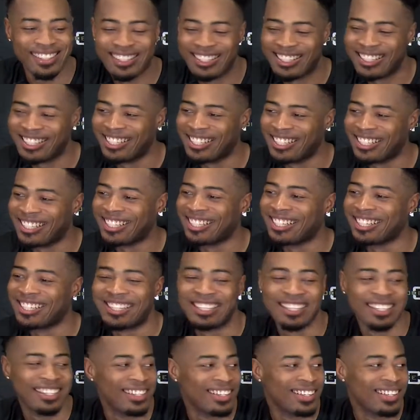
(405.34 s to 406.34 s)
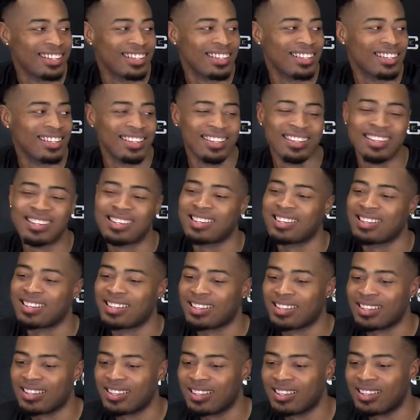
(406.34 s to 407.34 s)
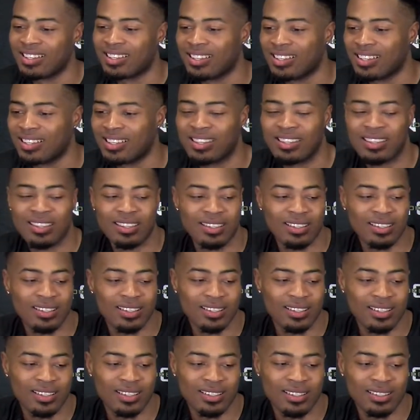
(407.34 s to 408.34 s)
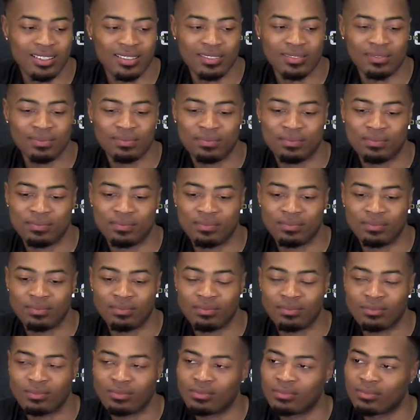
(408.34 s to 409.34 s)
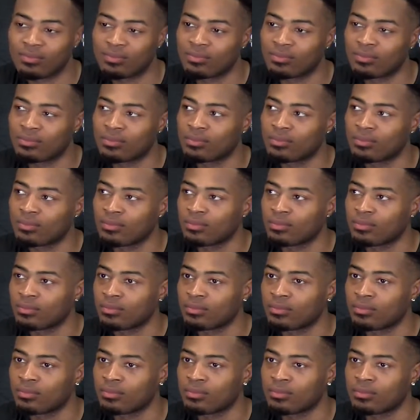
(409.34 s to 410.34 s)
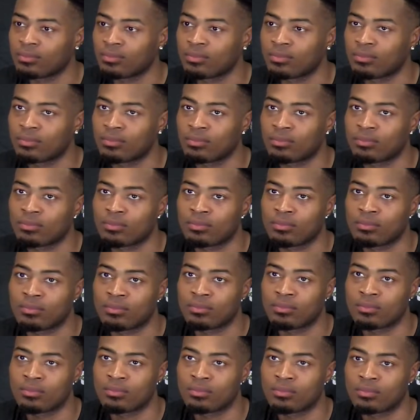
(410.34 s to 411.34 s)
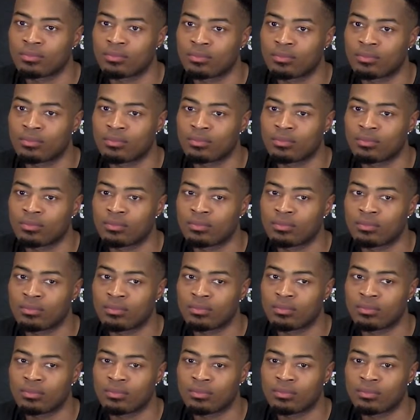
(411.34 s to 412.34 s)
No words are spoken by the person on screen.